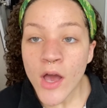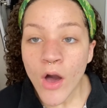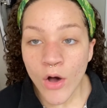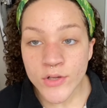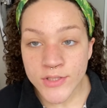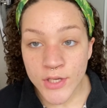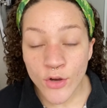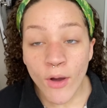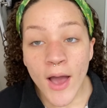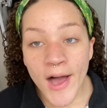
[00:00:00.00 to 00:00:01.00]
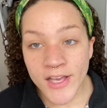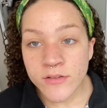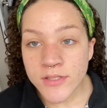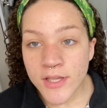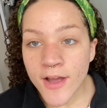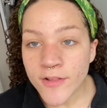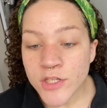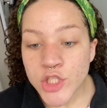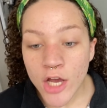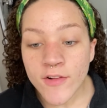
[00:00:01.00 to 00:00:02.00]
Also, I use the color
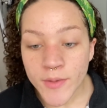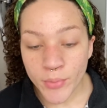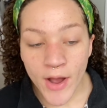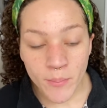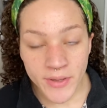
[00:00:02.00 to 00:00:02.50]
chocolate brown